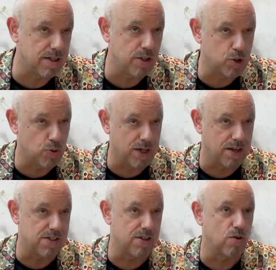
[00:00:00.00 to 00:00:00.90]
and each one
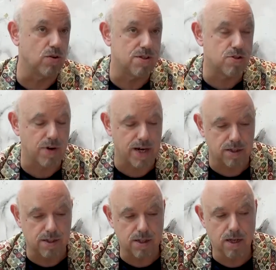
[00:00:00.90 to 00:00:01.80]
has their own
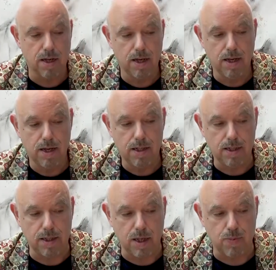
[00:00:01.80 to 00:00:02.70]
strengths,
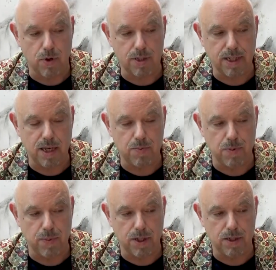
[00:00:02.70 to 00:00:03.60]
they brought the
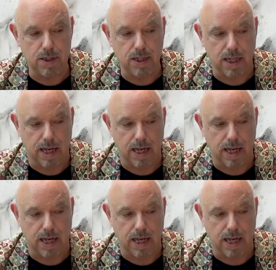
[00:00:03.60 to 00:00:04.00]
capability